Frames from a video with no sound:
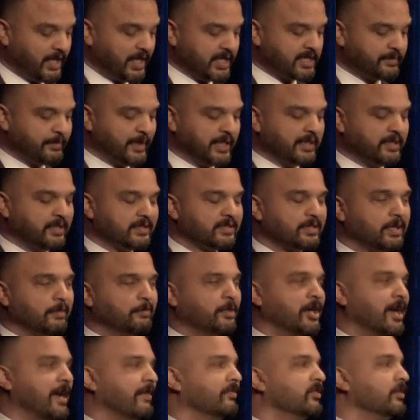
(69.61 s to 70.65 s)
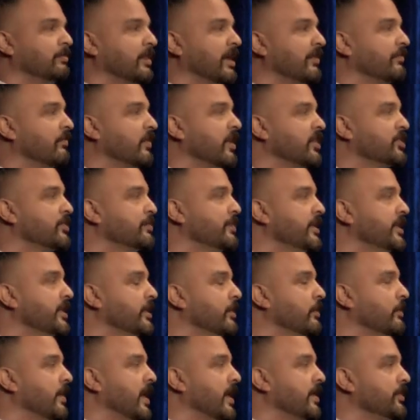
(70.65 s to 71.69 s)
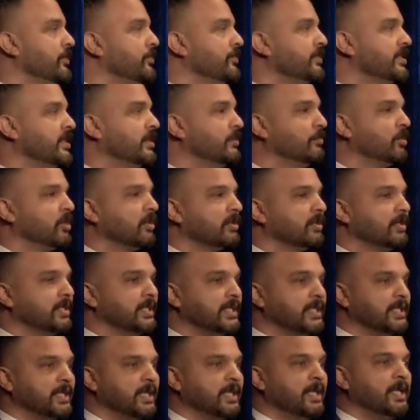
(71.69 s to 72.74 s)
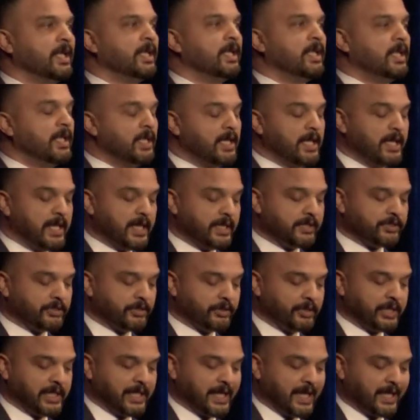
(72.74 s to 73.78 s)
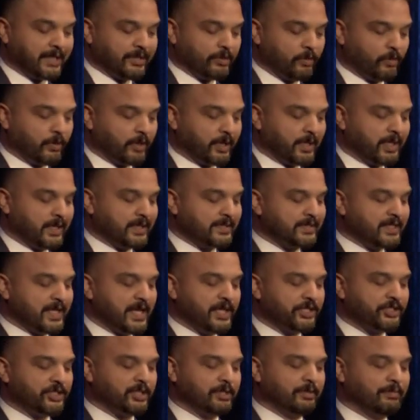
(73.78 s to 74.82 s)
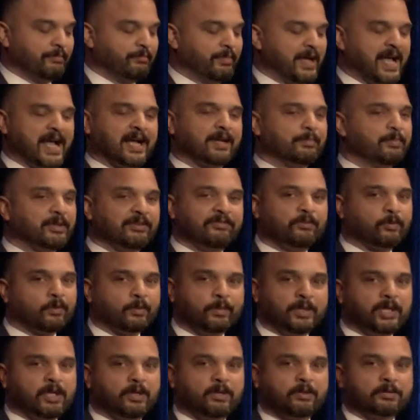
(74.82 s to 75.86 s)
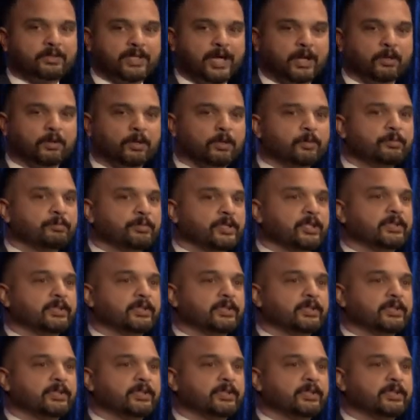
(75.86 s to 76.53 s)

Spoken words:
I spent the summer after my freshman year at UC Berkeley interning at the organization back before we owned our own